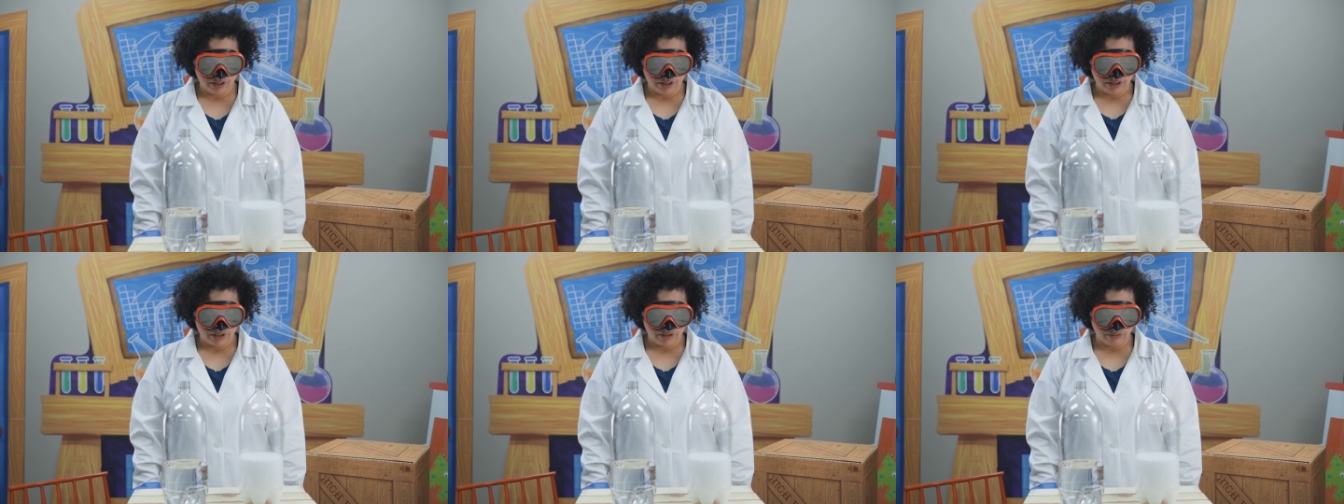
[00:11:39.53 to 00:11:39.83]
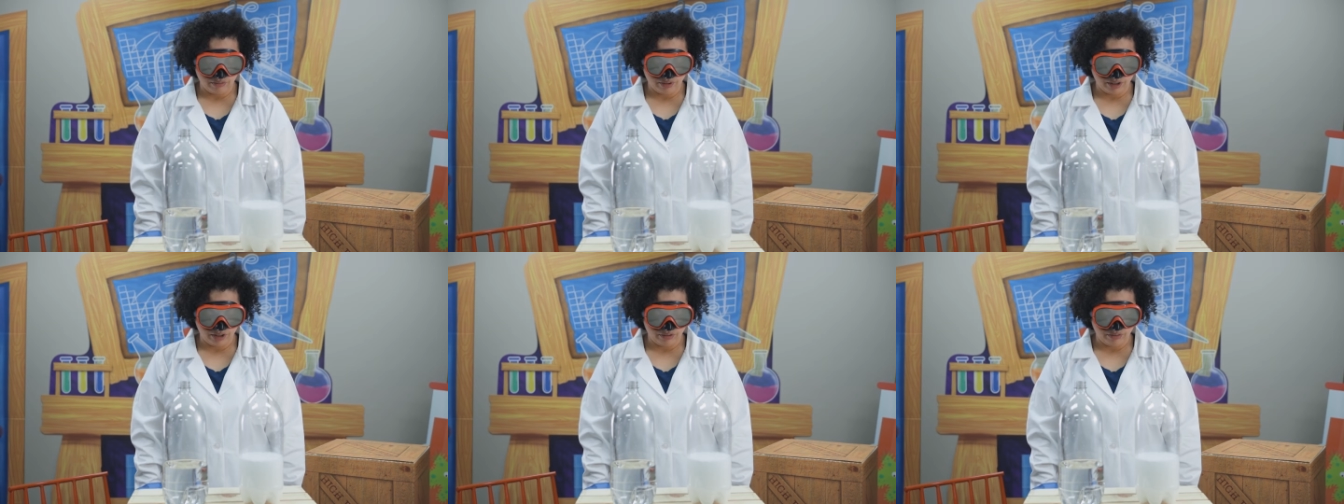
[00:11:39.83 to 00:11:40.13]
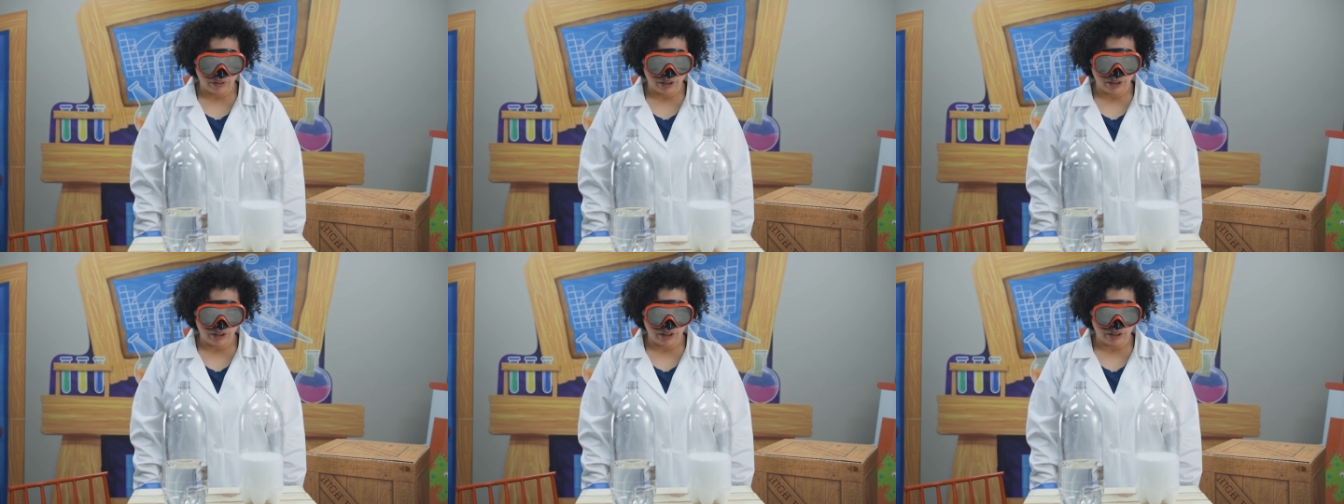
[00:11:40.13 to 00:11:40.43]
I didn't really
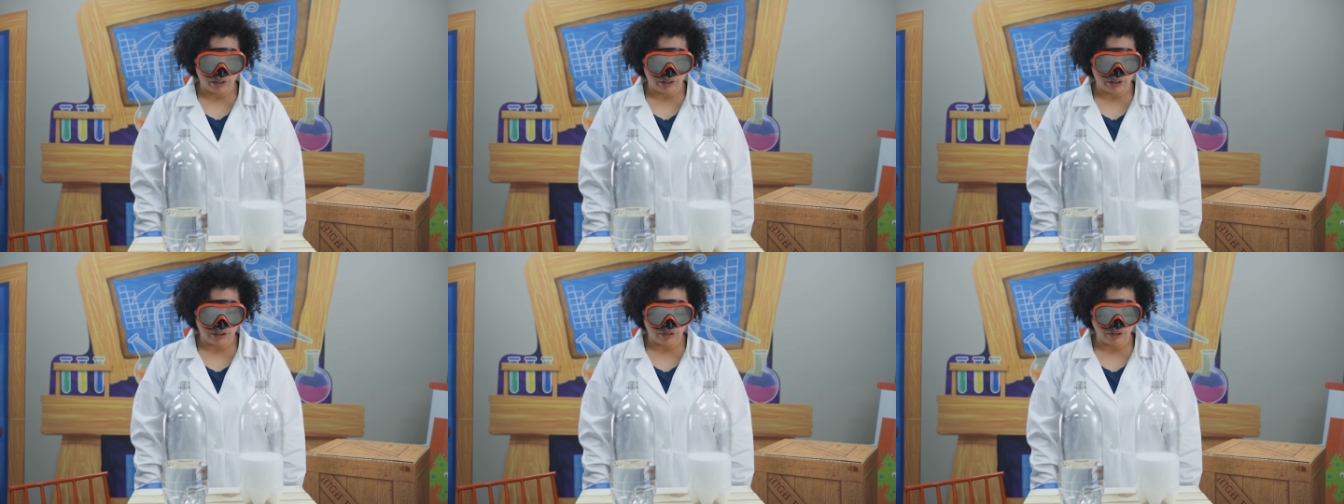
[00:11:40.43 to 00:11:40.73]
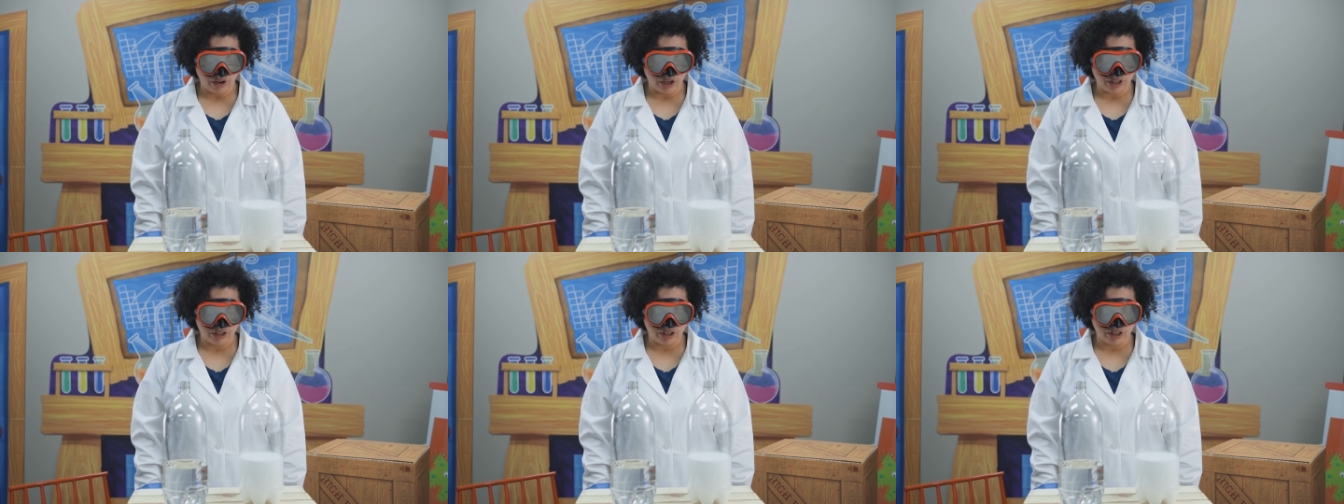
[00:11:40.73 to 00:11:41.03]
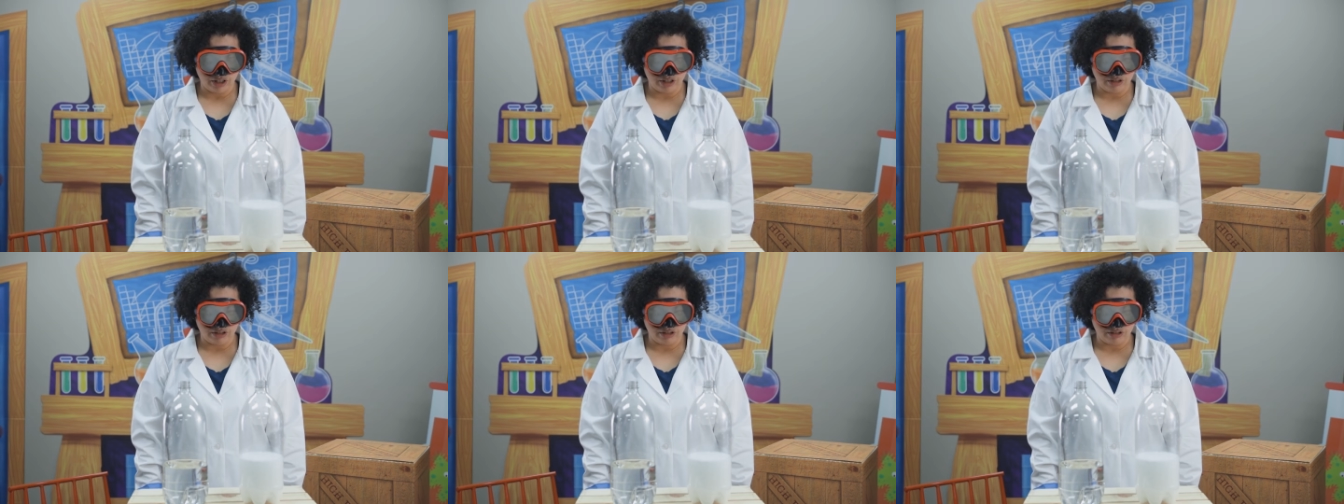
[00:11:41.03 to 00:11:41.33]
read the
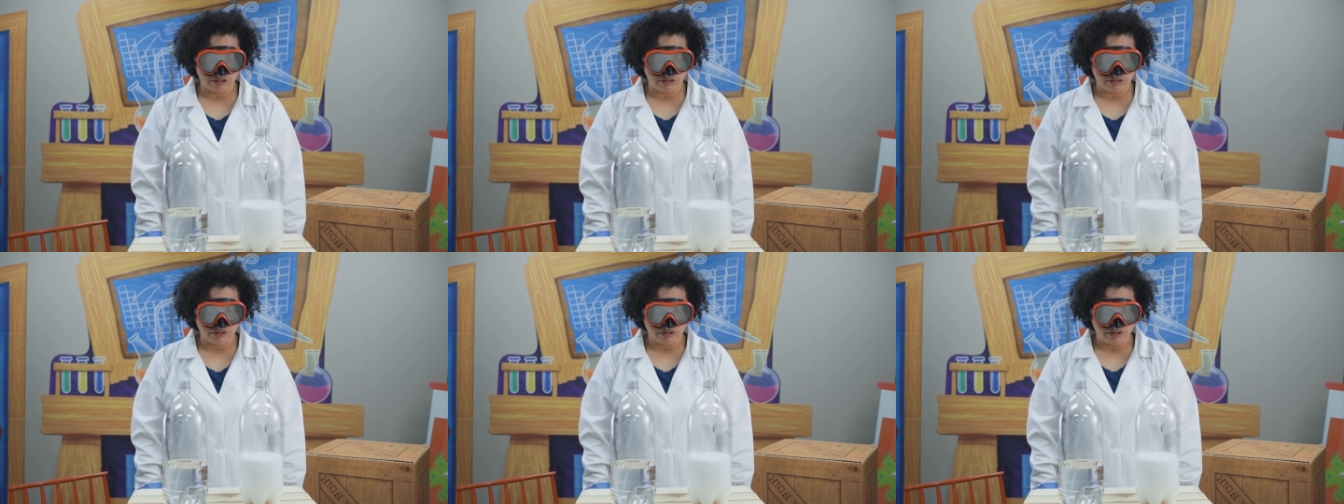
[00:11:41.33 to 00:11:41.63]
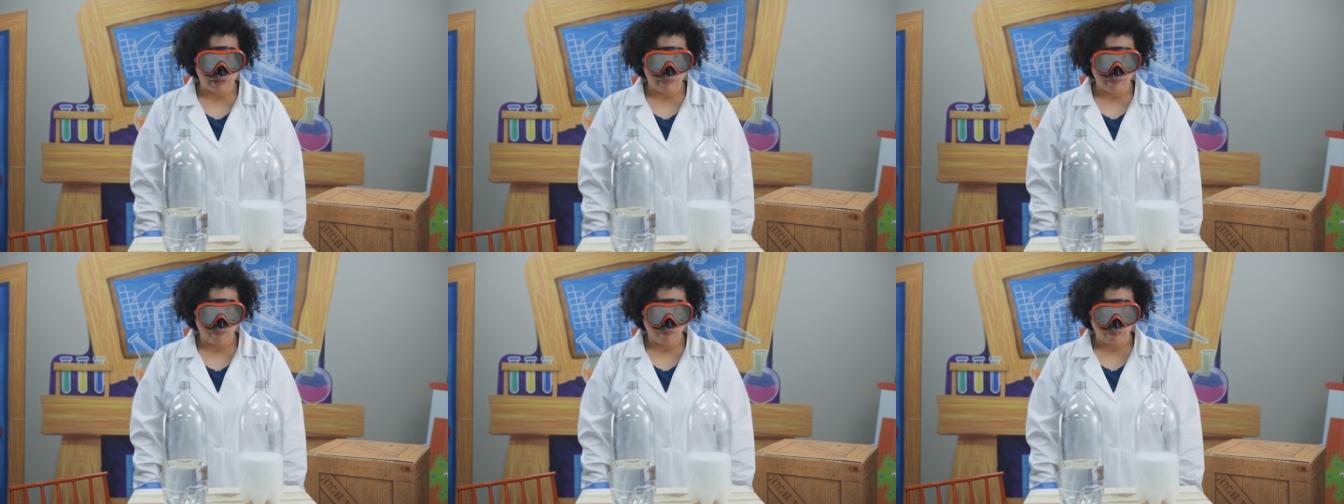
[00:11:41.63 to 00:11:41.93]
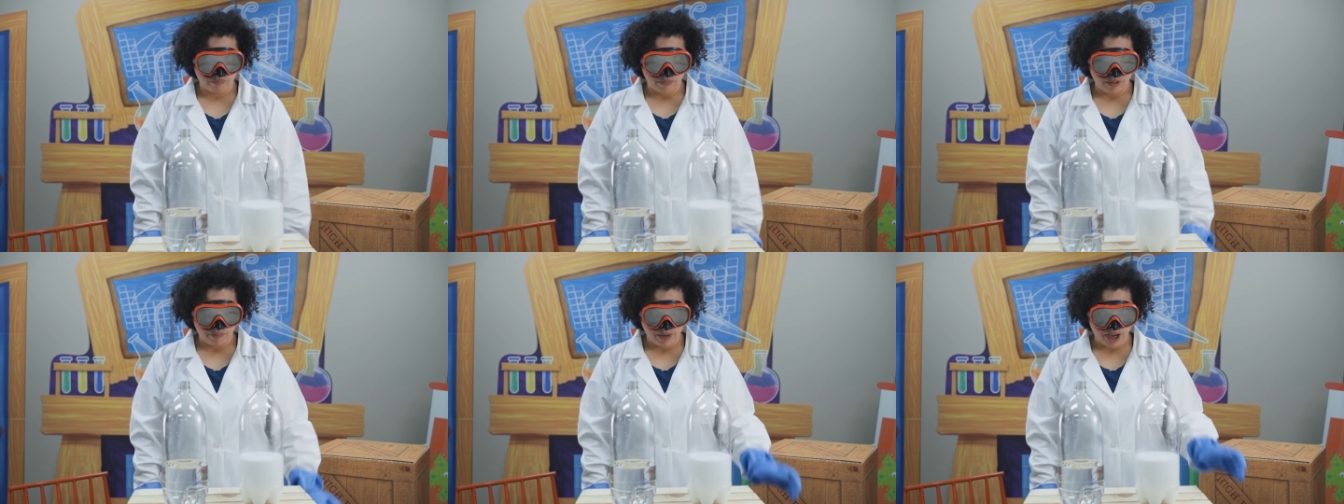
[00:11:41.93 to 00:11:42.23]
instructions.
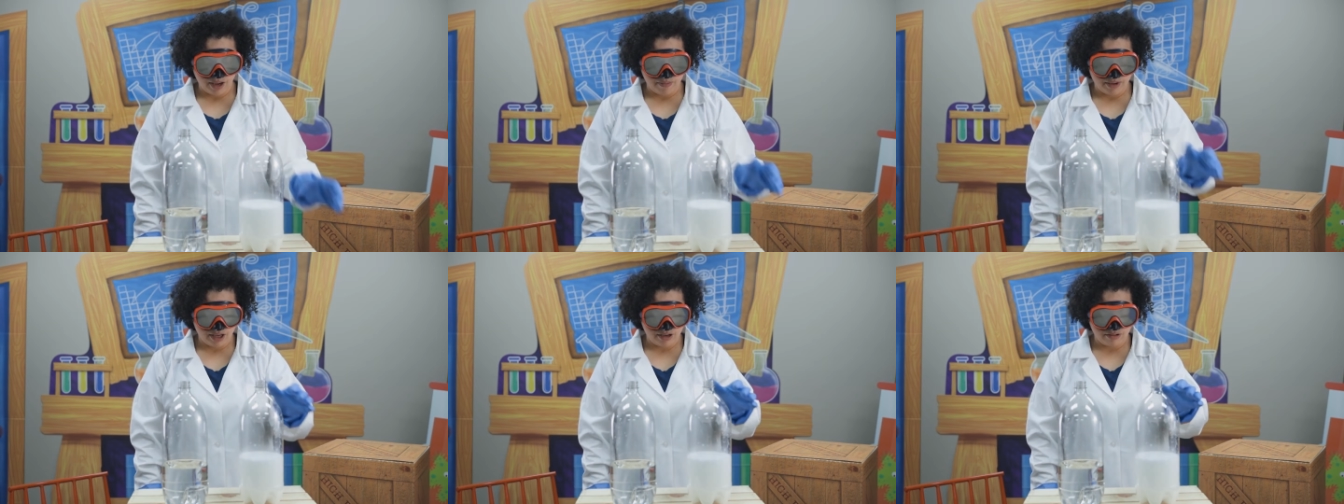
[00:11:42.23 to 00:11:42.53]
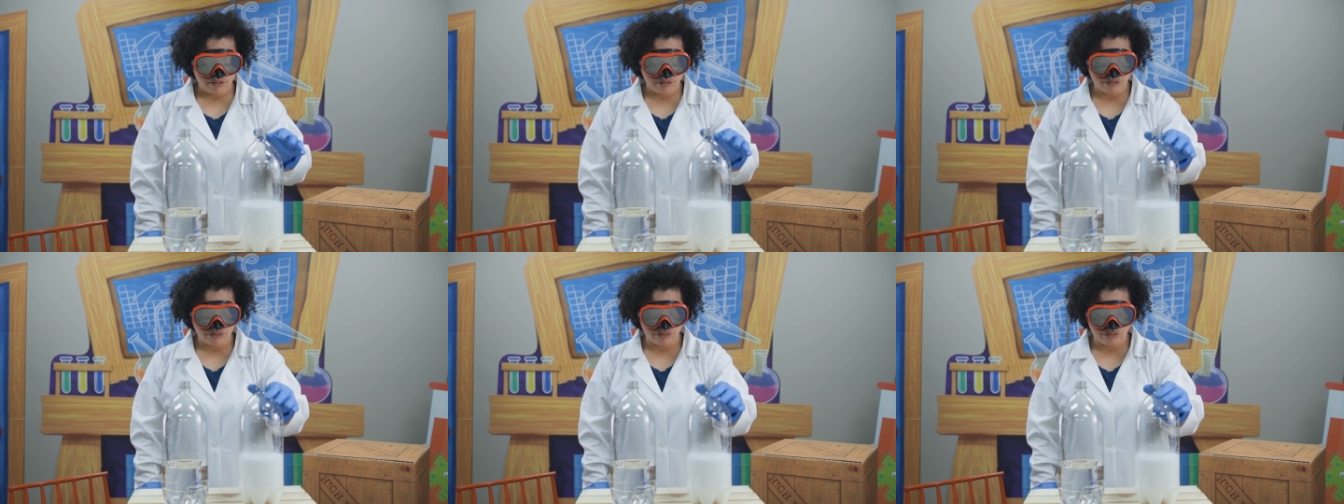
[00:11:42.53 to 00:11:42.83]
Maybe